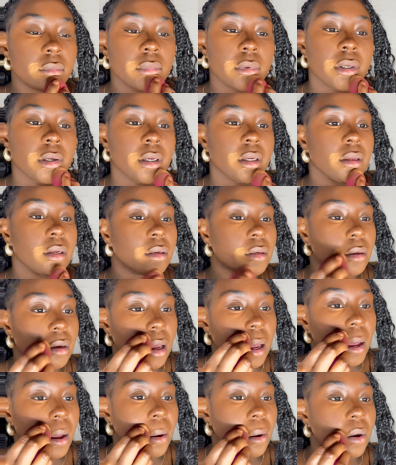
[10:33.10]
And
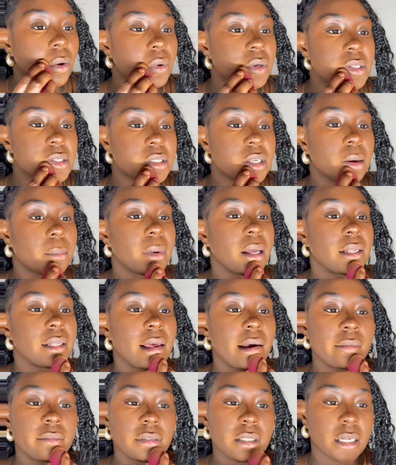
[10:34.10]
I always set my
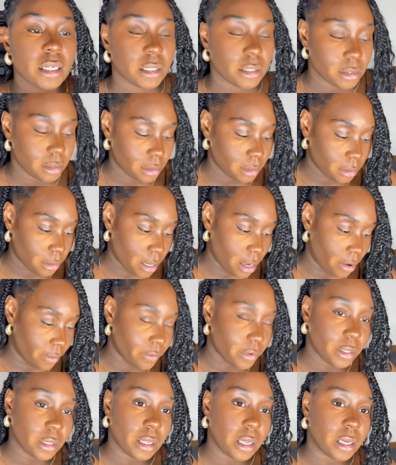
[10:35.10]
laugh lines. I
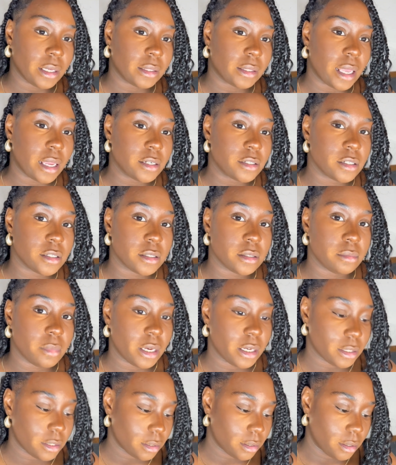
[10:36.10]
feel like that just
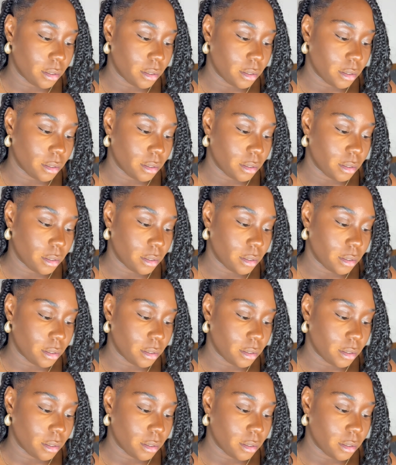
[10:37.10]
makes